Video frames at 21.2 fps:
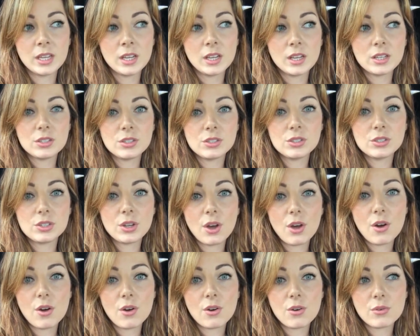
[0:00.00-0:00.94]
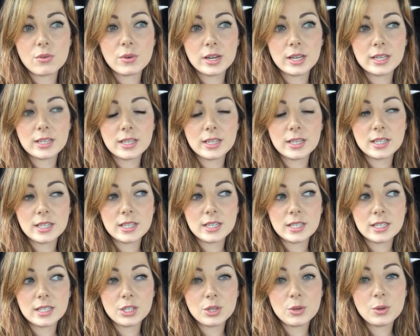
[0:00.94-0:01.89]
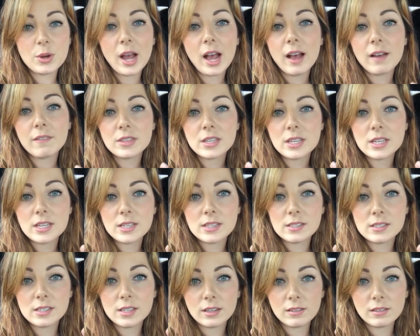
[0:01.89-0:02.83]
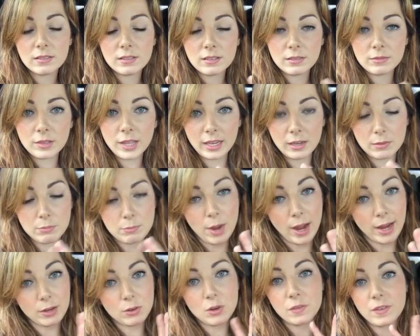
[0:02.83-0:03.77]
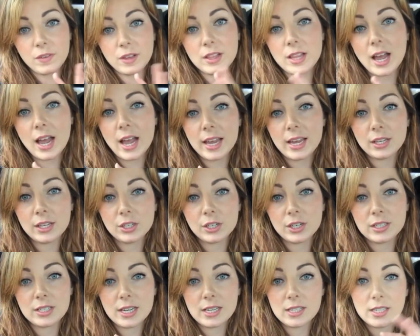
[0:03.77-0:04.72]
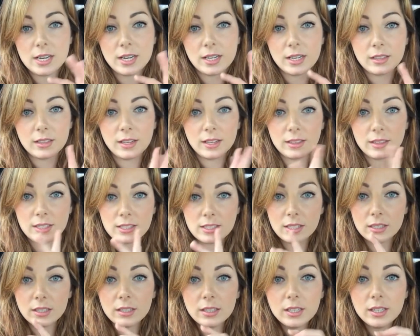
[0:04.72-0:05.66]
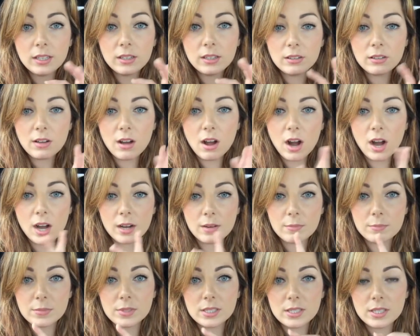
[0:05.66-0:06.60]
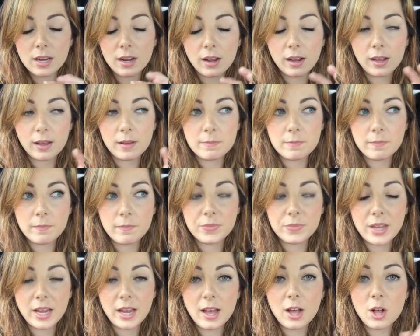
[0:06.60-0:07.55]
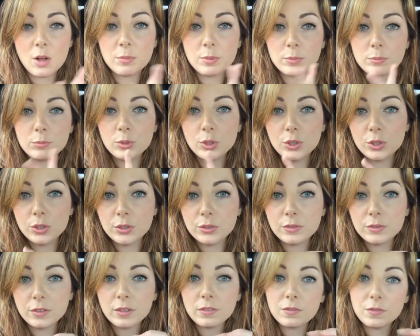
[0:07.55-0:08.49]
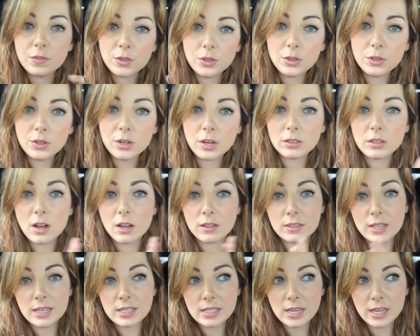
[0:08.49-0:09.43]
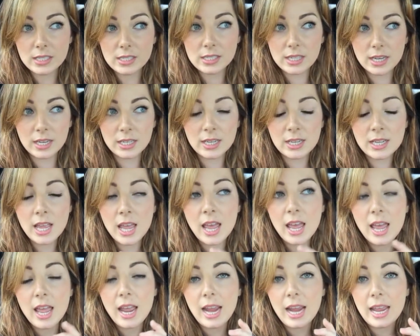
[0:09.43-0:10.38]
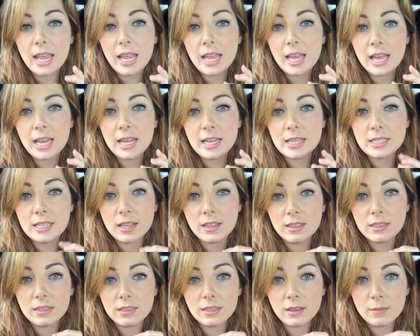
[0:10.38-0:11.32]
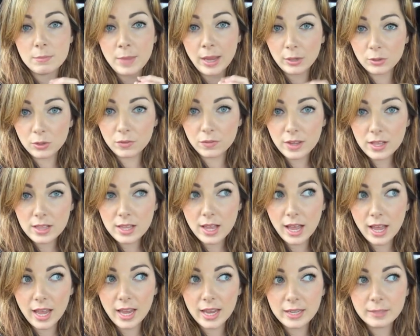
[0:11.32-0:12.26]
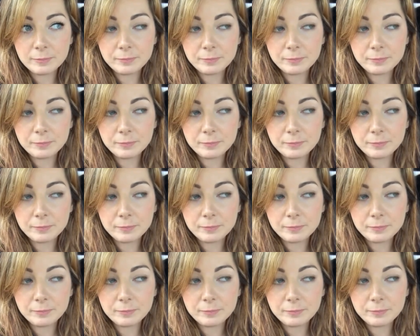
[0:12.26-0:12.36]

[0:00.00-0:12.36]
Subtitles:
So you have these like microvilli in your intestine, and like these little arms that help move food along the intestine, and the microvilli